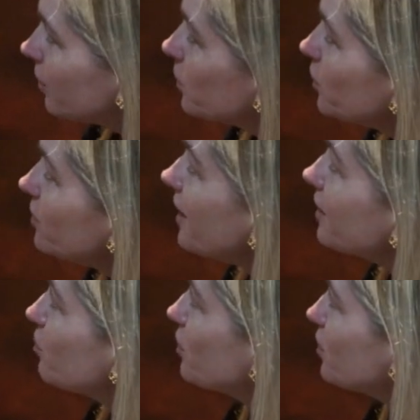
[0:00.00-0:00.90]
or just
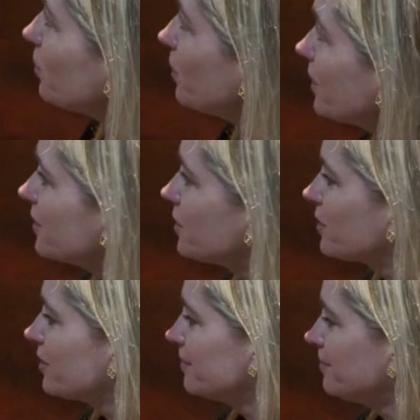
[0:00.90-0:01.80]
extra
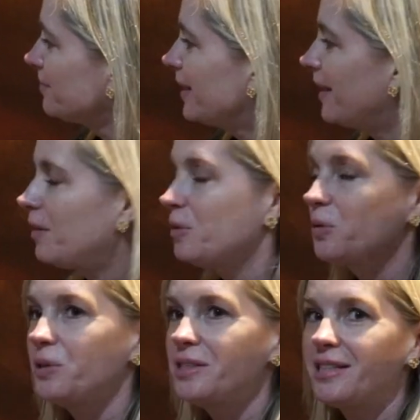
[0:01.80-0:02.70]
storage. How
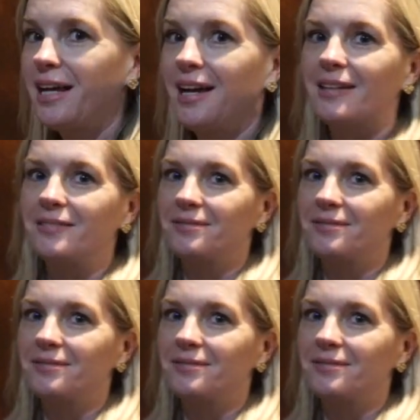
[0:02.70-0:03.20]
cool is that?